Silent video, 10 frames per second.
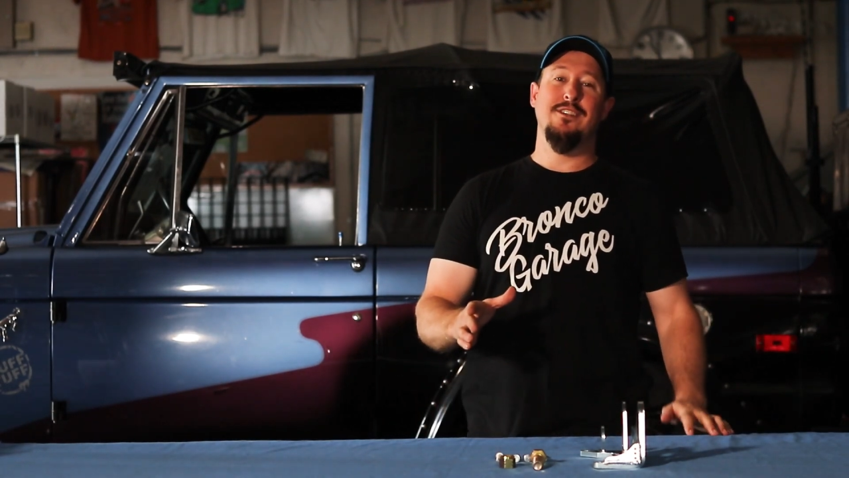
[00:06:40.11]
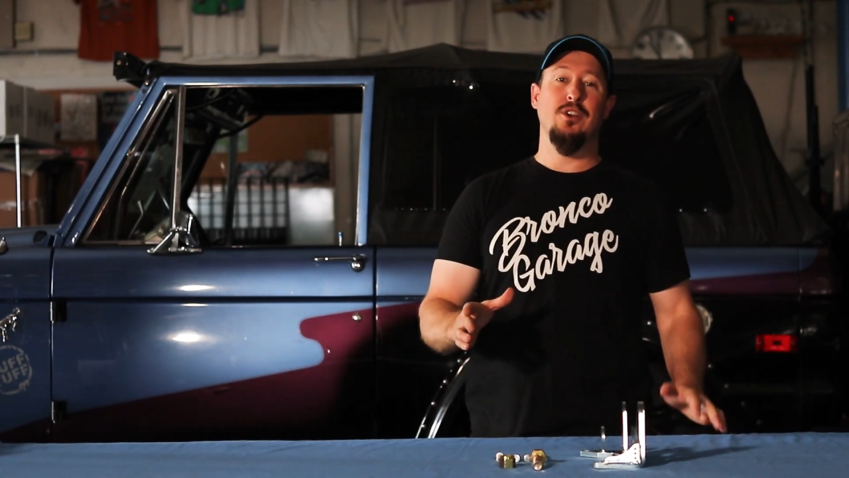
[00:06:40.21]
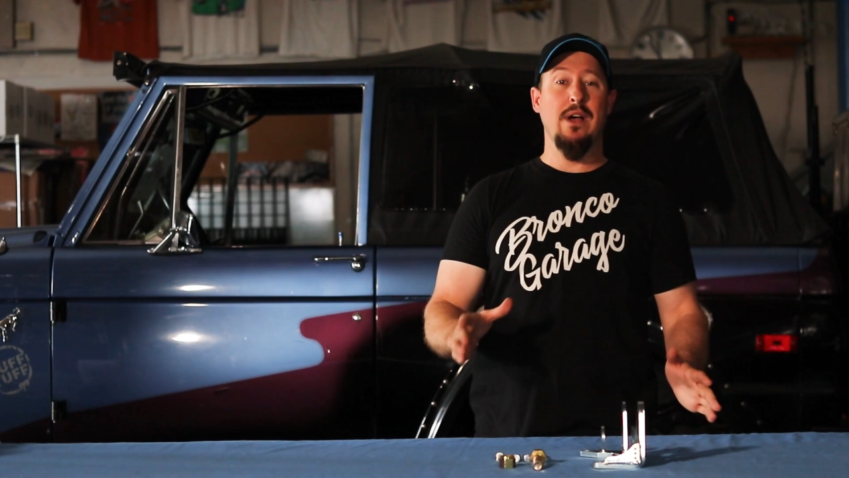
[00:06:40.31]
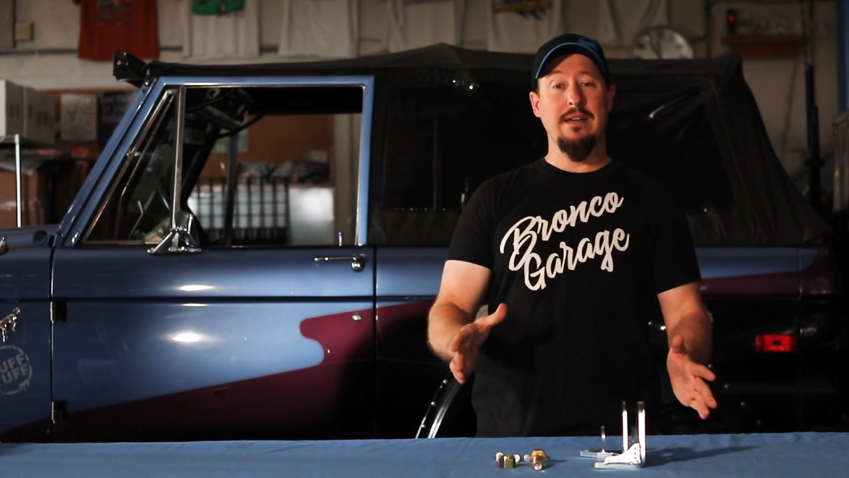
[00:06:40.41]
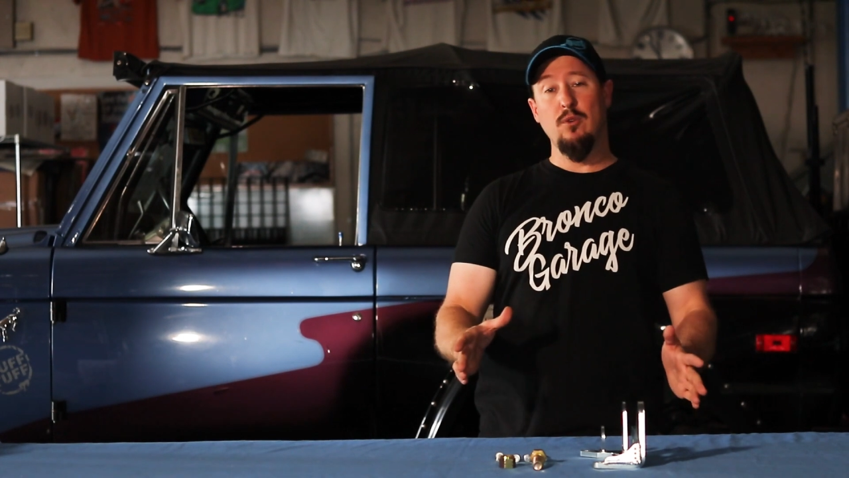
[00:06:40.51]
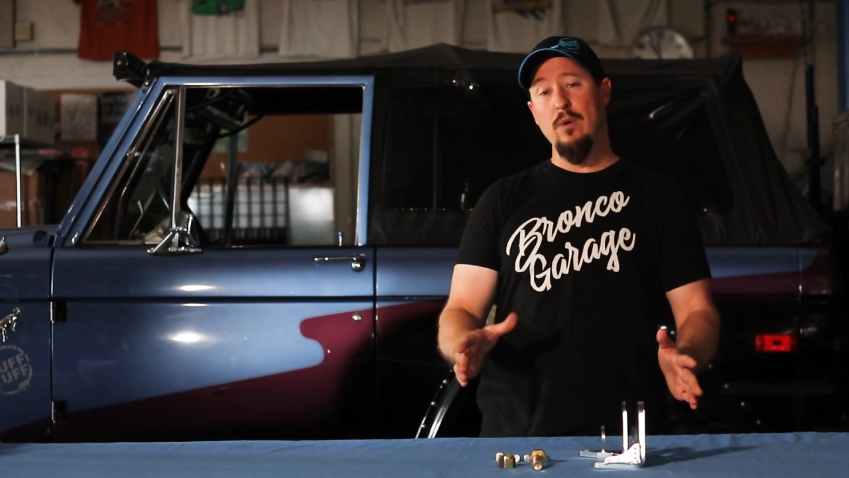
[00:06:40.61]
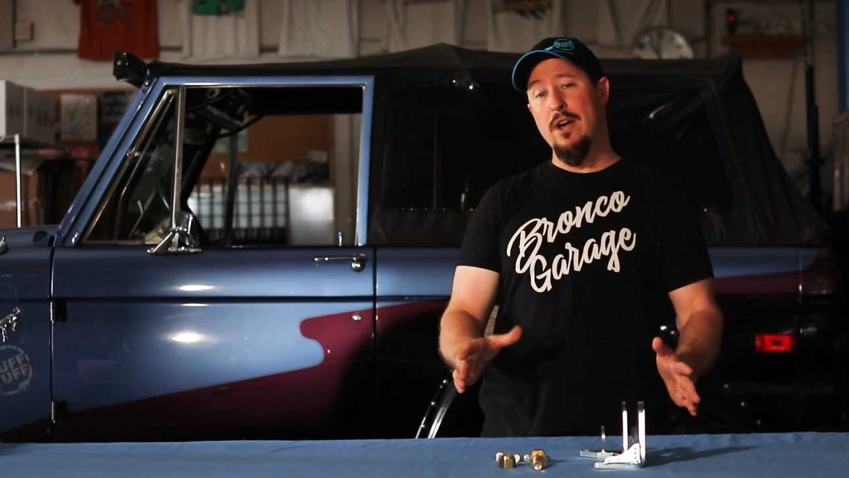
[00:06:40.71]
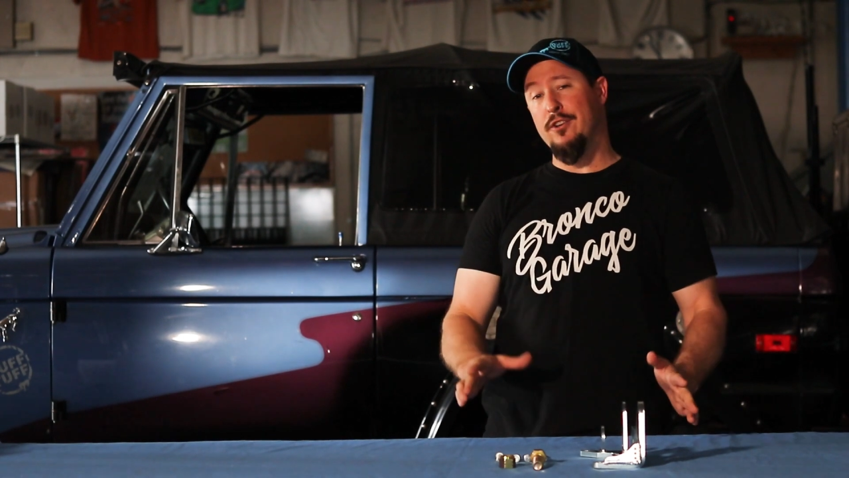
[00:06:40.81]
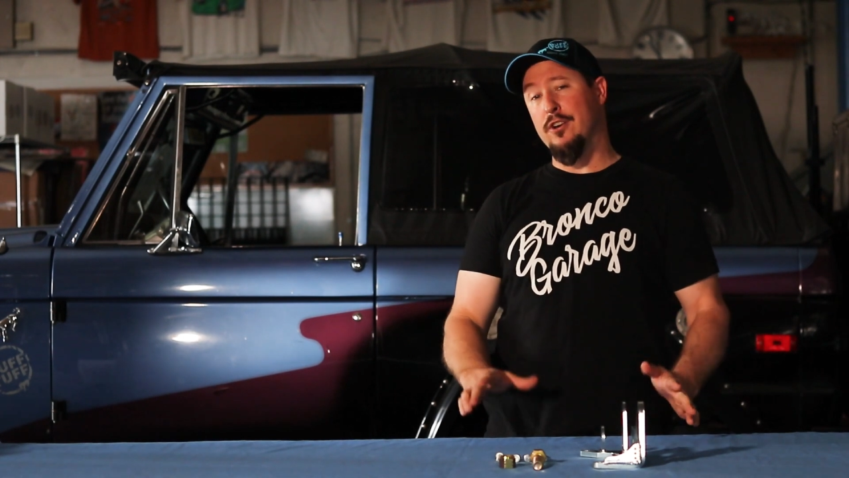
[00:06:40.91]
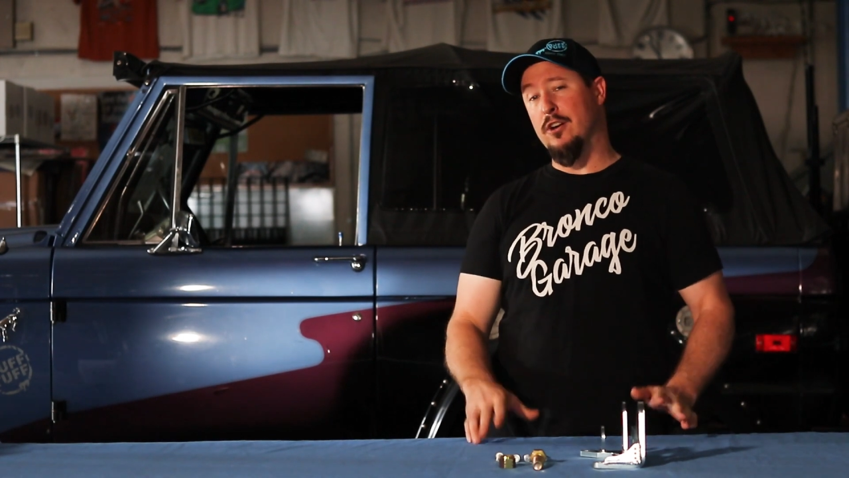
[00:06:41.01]
don't have a
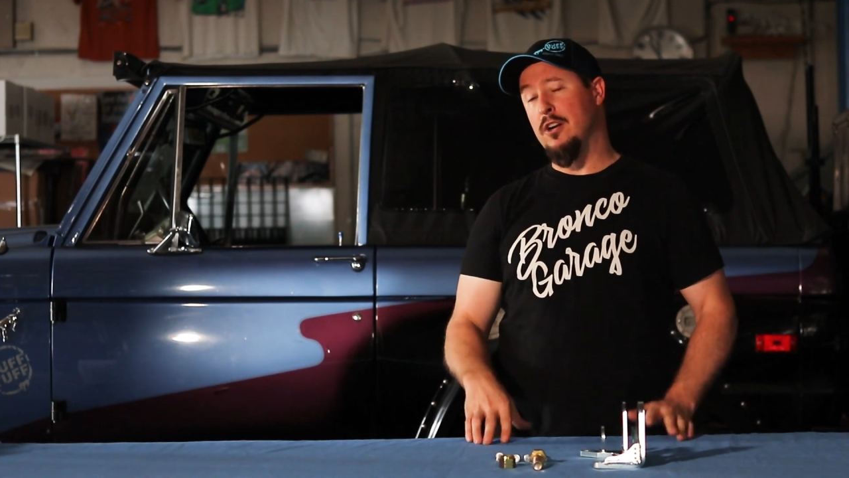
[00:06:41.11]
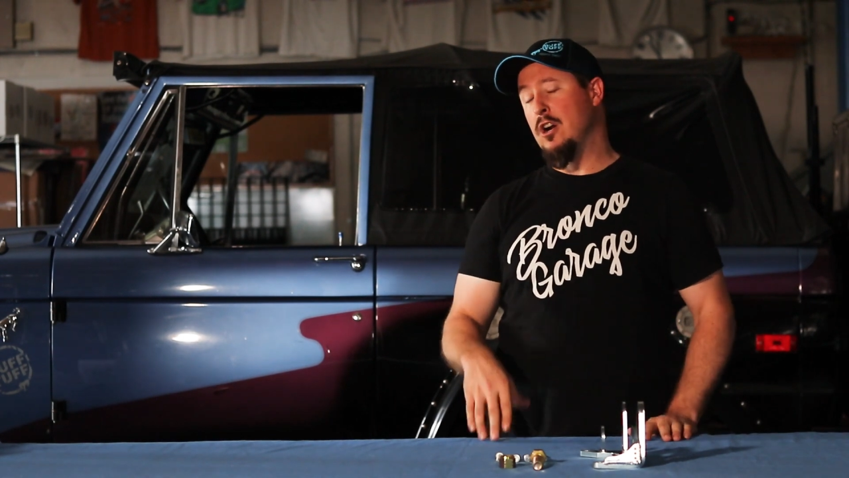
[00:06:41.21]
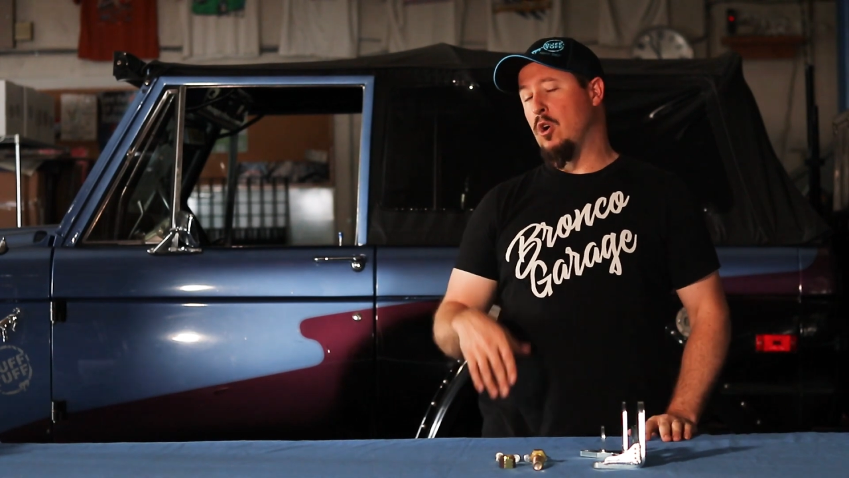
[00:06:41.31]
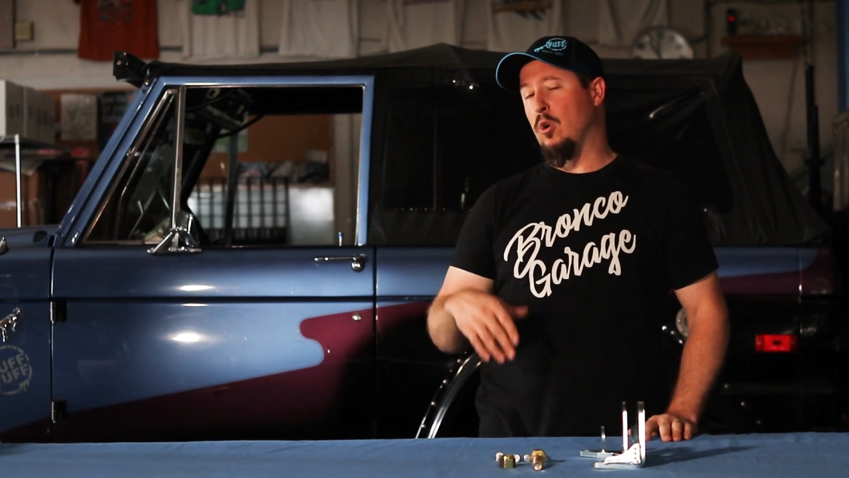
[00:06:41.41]
welder